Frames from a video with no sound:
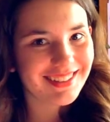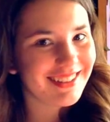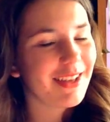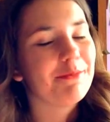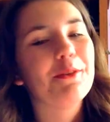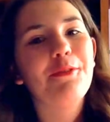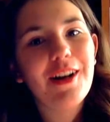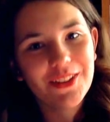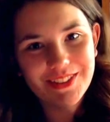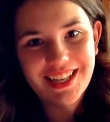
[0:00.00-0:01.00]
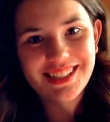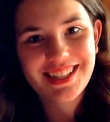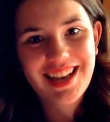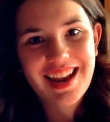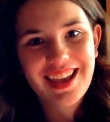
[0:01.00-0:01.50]
If you follow
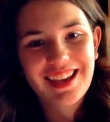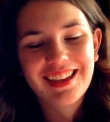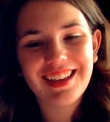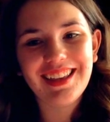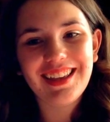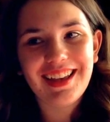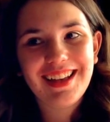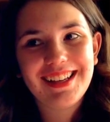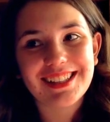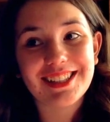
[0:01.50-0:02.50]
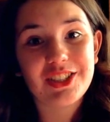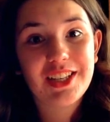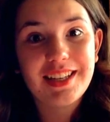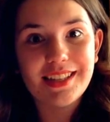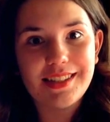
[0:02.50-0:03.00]
Tessa Netting, because
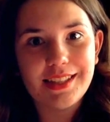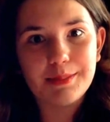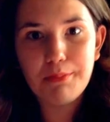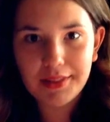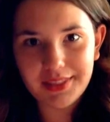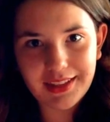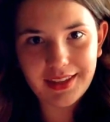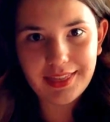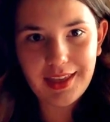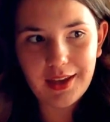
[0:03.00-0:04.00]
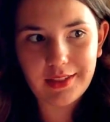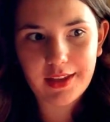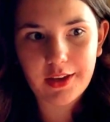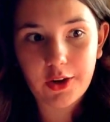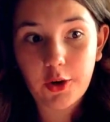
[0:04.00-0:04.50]
she does this monthly thing,
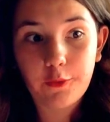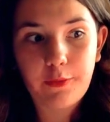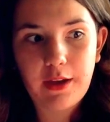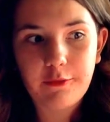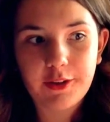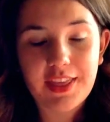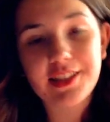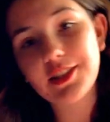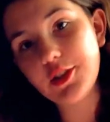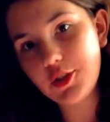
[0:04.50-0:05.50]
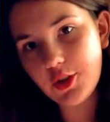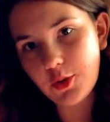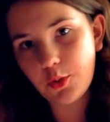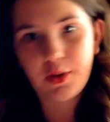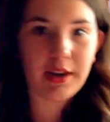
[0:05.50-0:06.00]
like her favorite things in
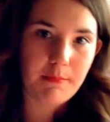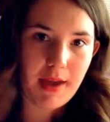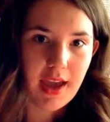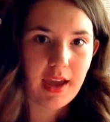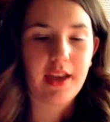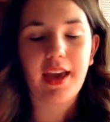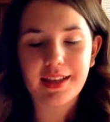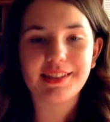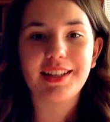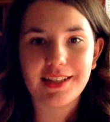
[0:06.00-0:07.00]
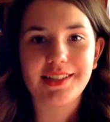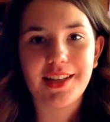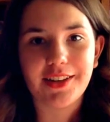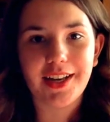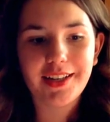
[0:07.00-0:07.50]
June, in May, etc.,
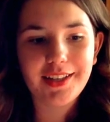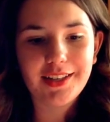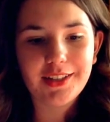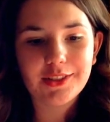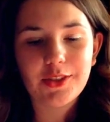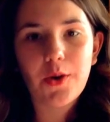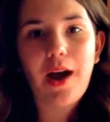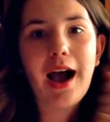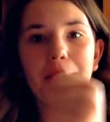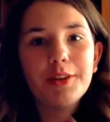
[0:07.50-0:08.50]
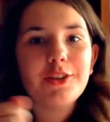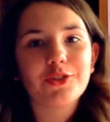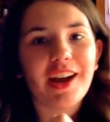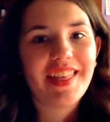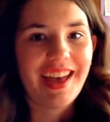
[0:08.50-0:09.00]
etc. So, I'm going to
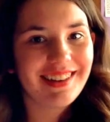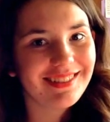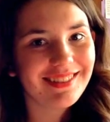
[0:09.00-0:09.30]
try that.